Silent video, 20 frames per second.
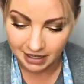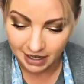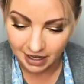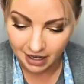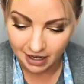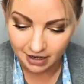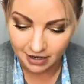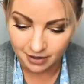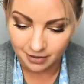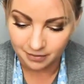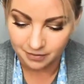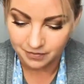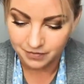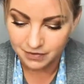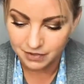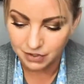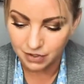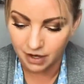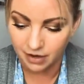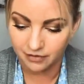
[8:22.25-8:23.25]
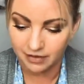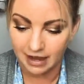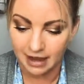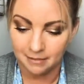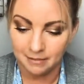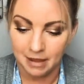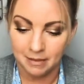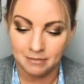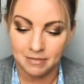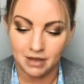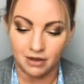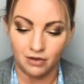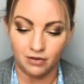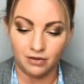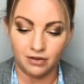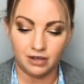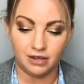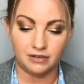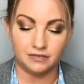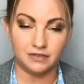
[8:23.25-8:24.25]
So I've got my
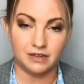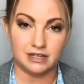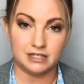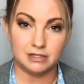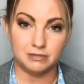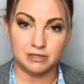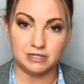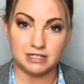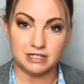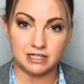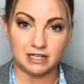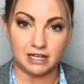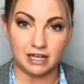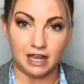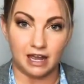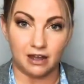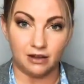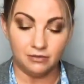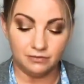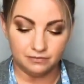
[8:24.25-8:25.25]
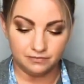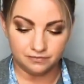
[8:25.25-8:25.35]
milk that's been sitting out.